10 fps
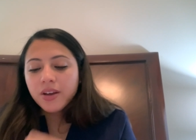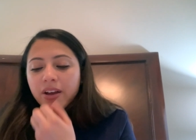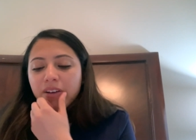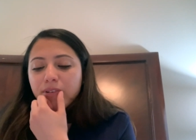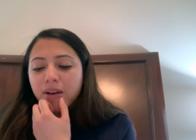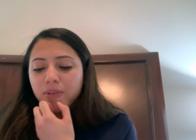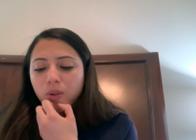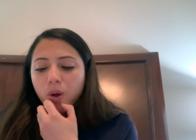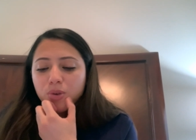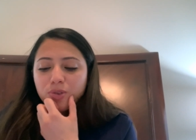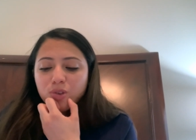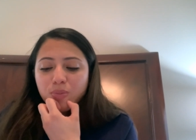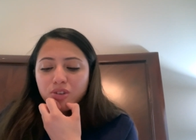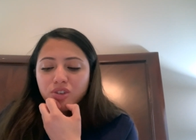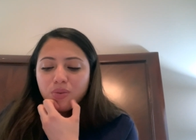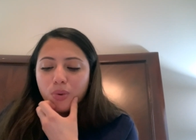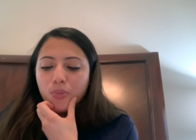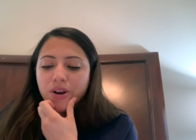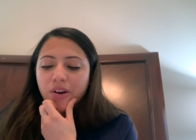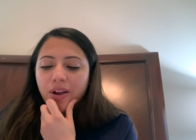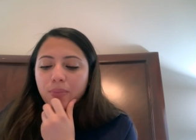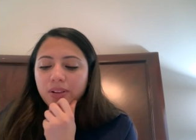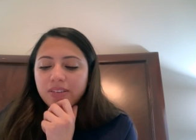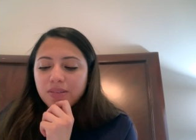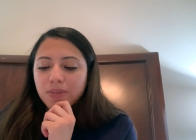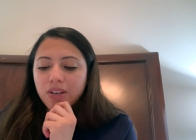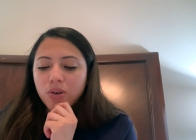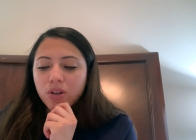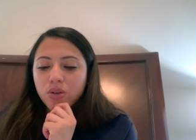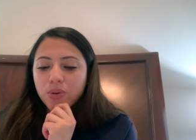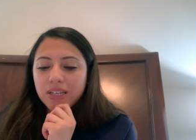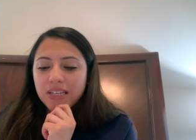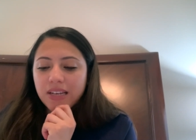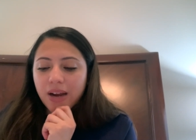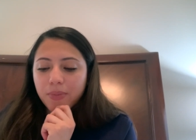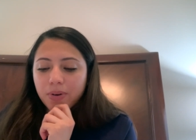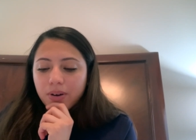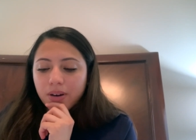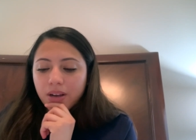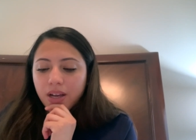If you have a low suspicion of pulmonary embolism, then you can do a D-dimer.